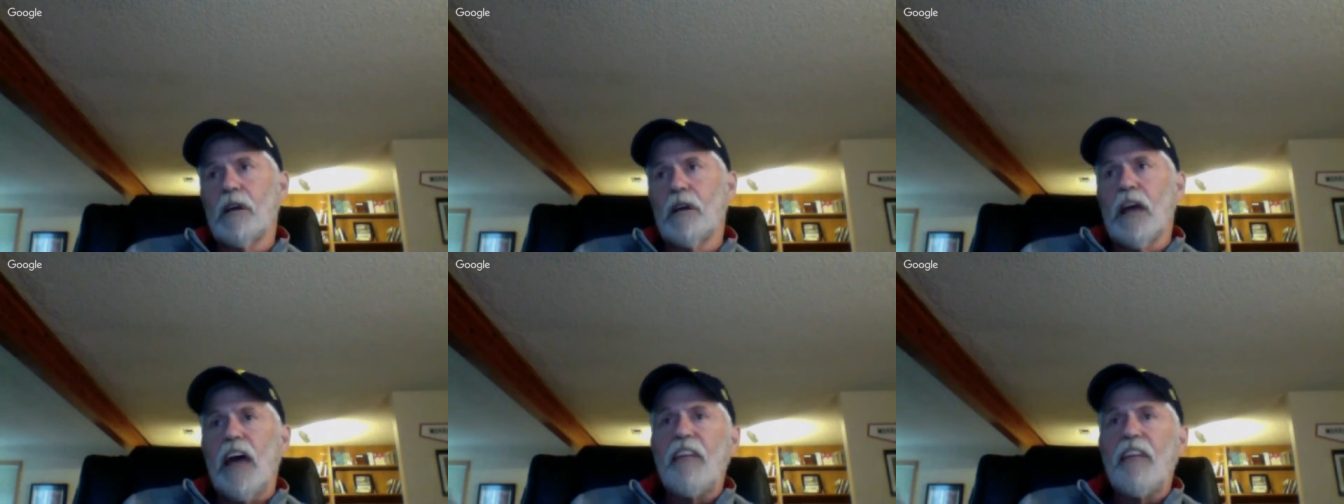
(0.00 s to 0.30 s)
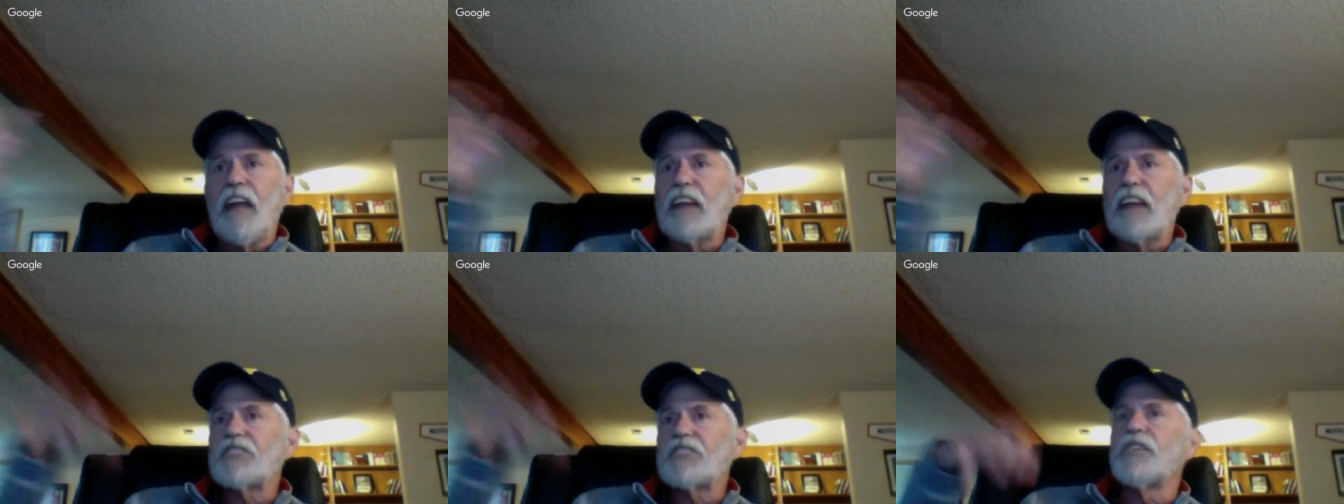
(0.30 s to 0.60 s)

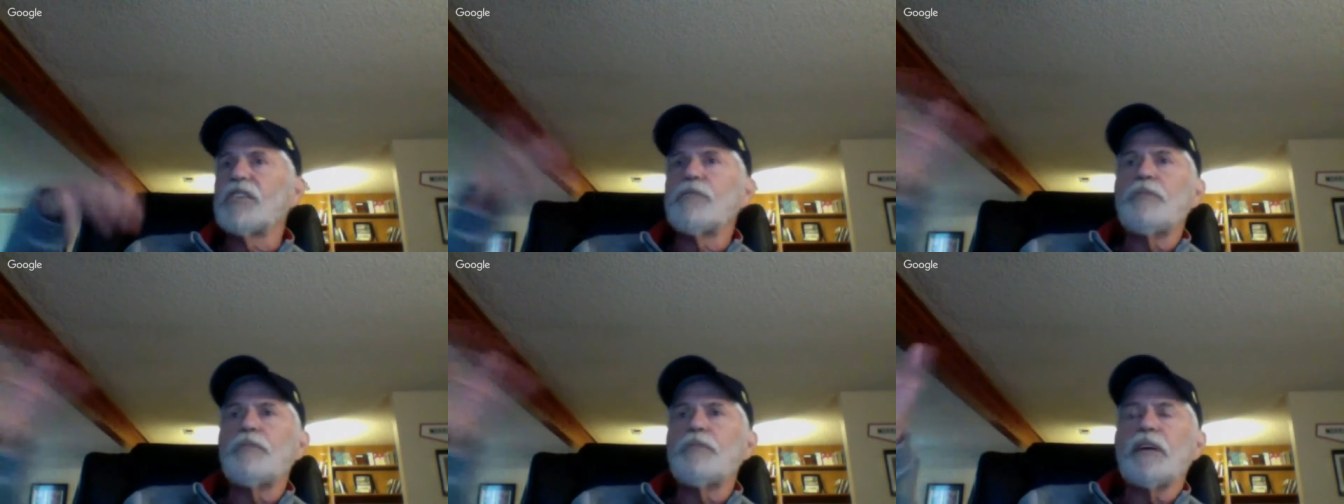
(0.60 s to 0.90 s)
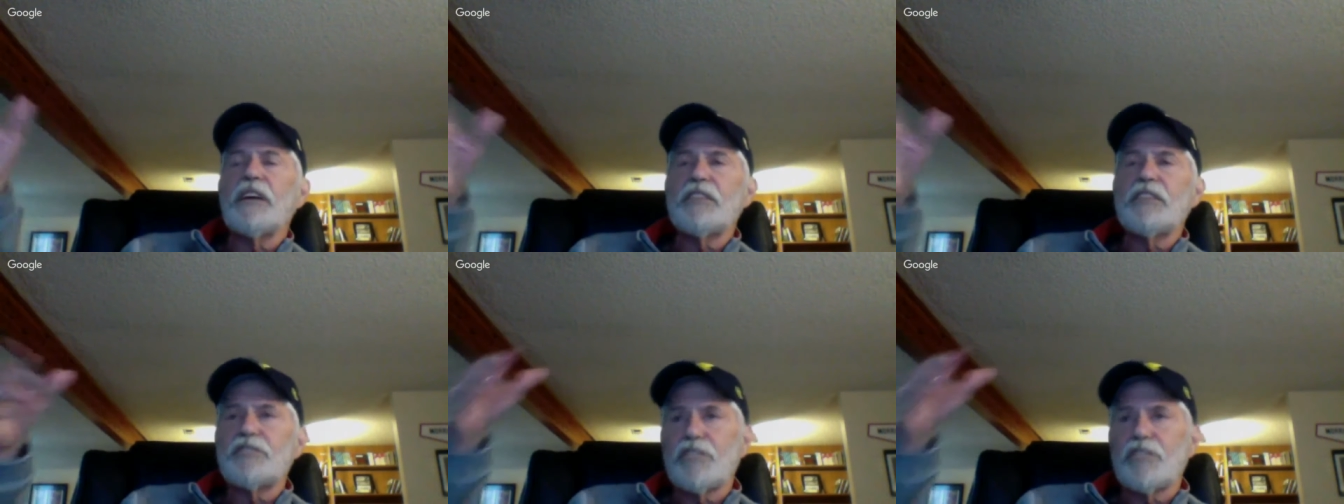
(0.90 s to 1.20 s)
And that's going to
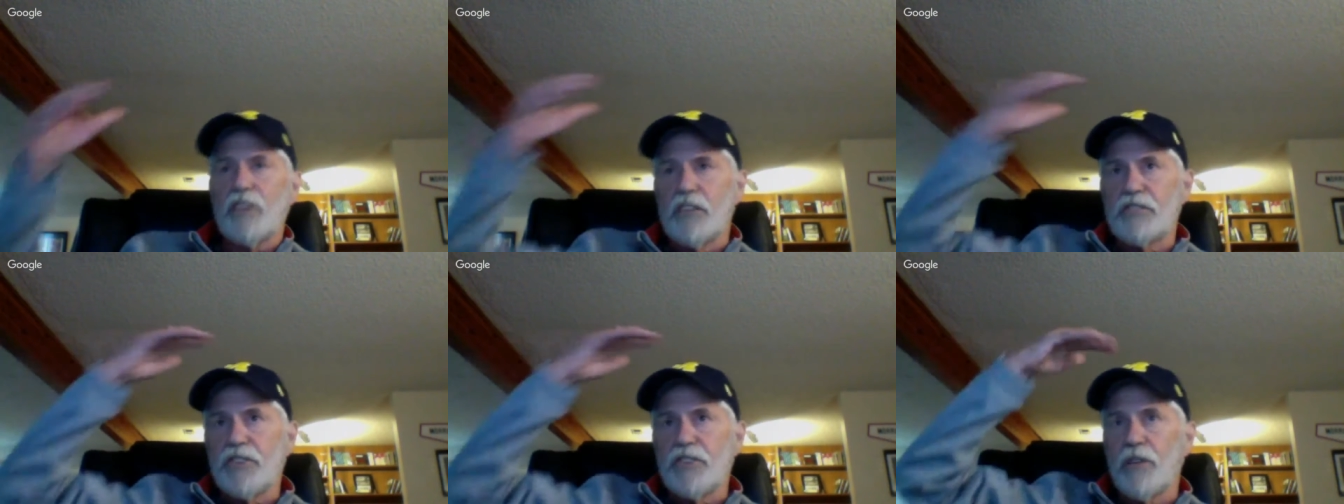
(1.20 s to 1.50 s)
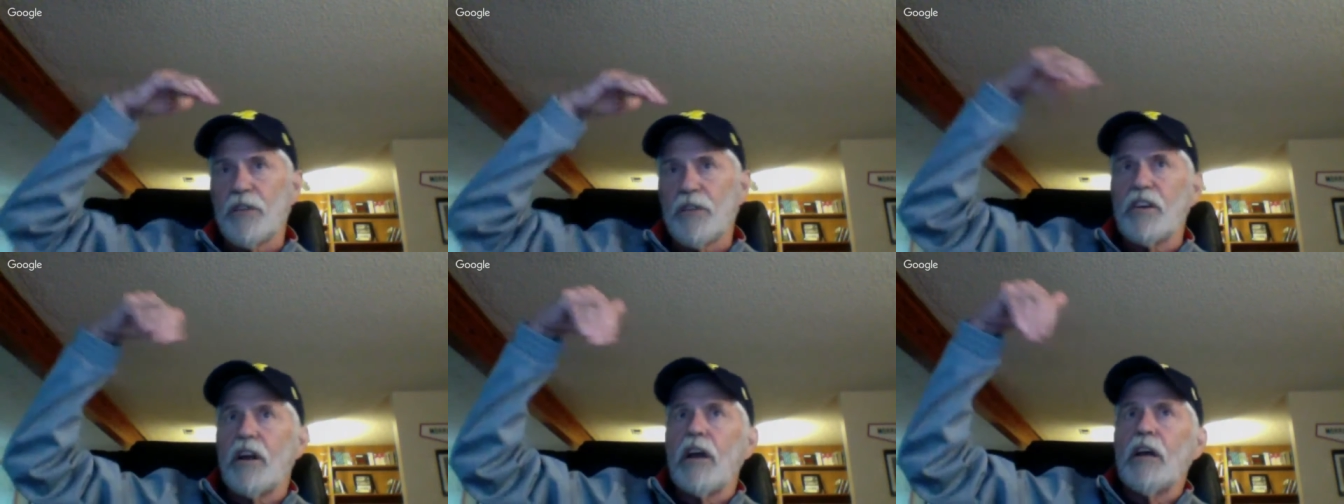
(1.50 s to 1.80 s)
be, so
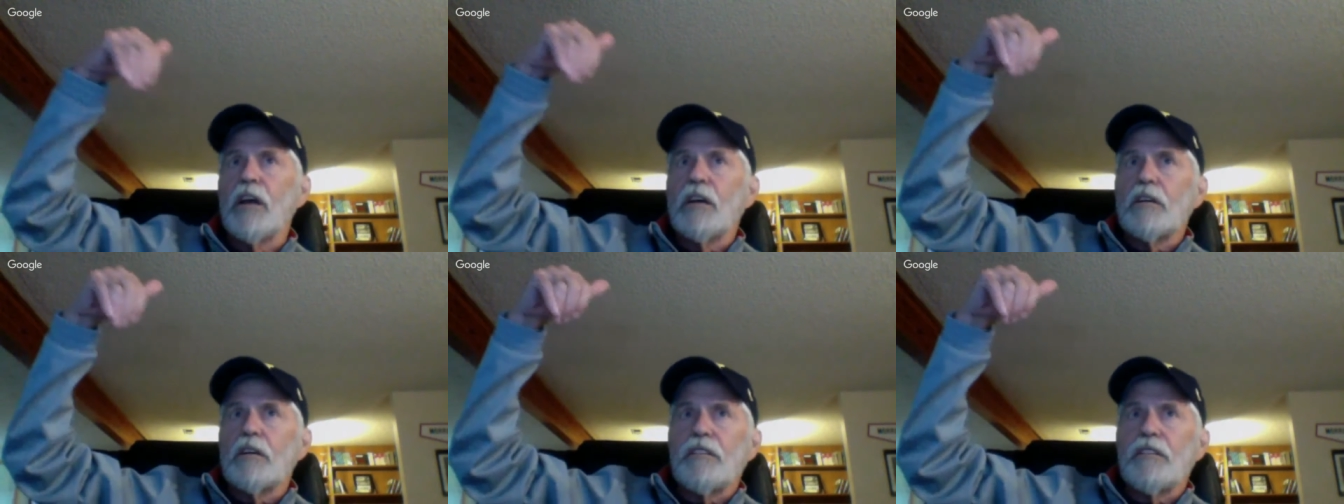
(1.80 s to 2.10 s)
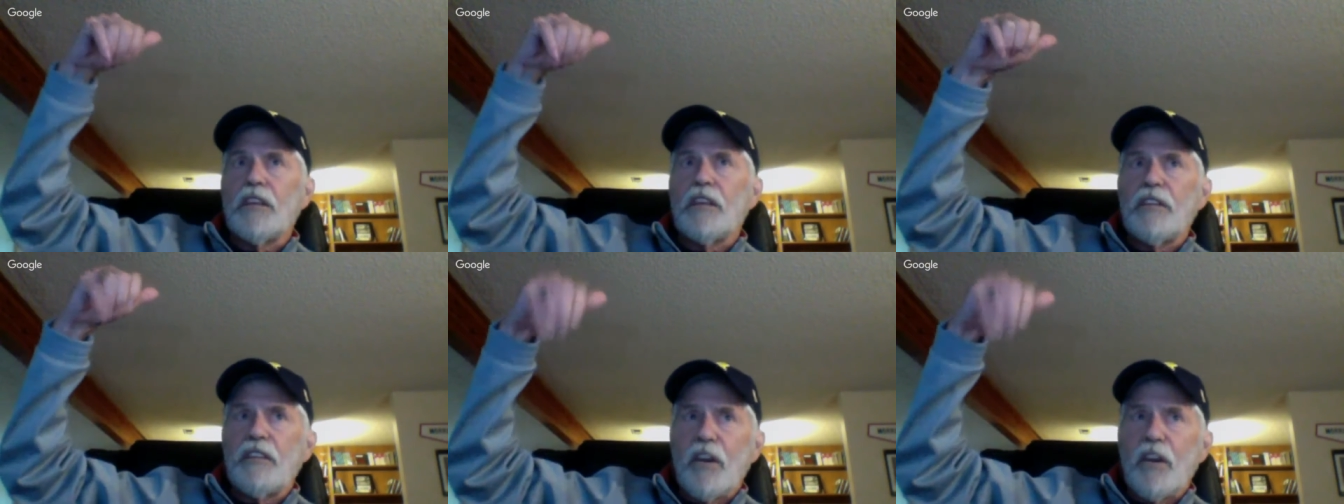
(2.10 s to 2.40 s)

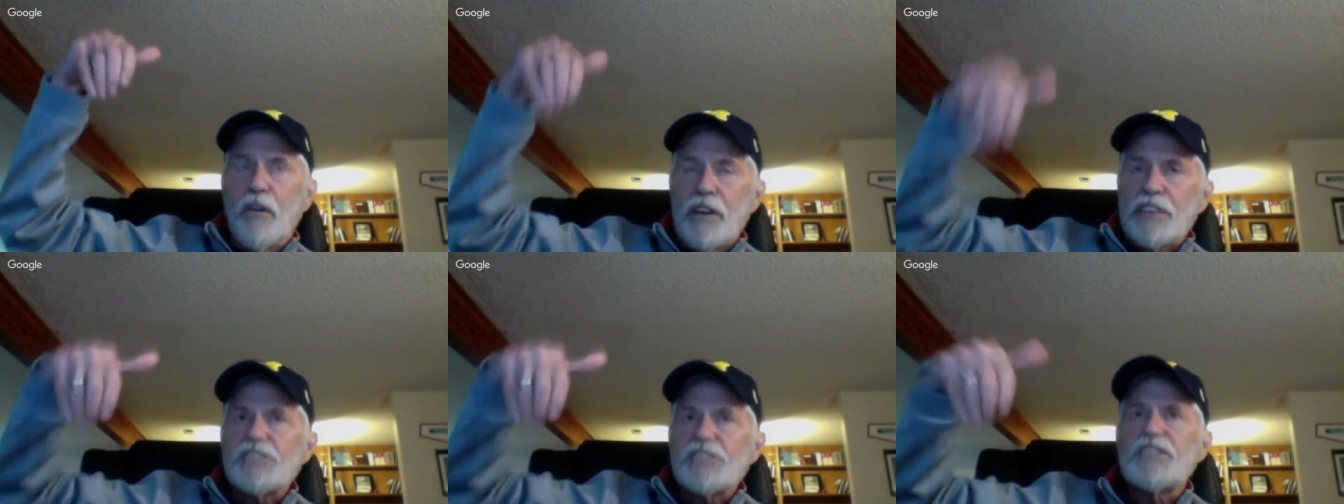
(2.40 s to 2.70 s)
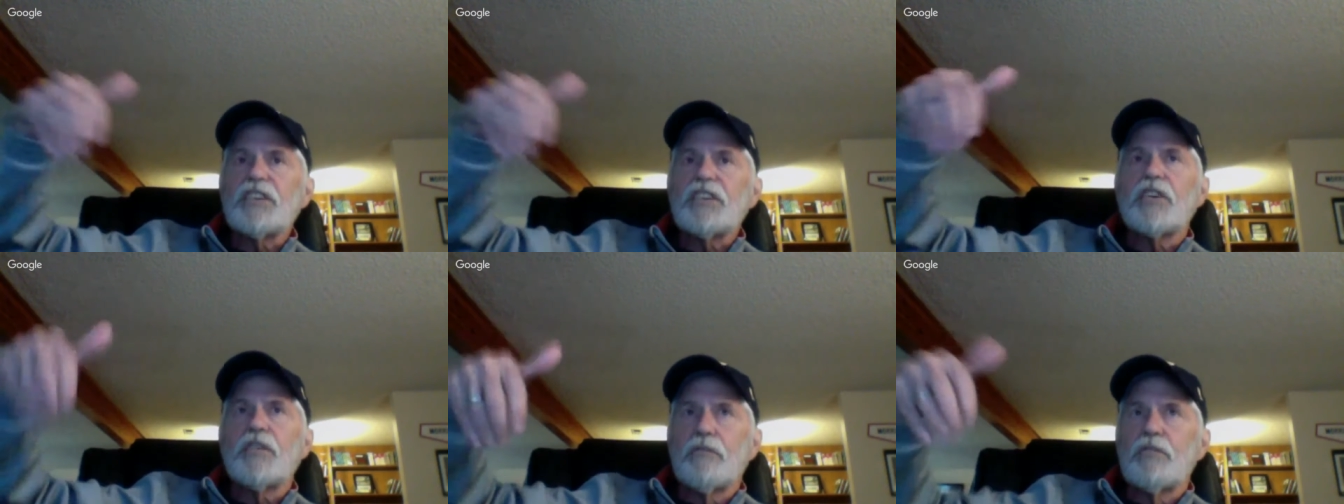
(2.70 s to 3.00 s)
there
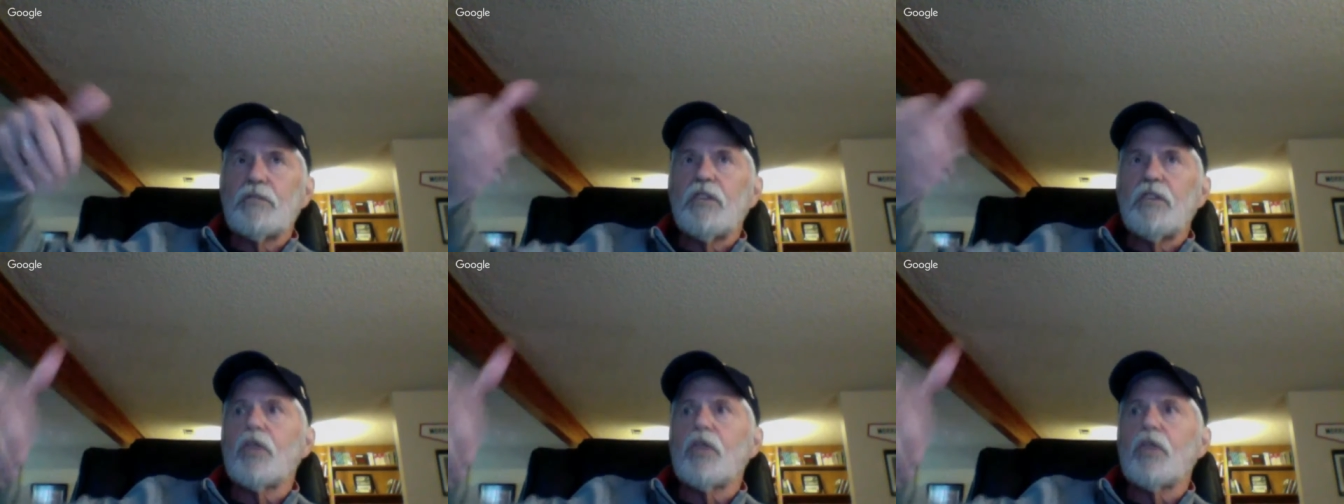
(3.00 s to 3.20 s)
is the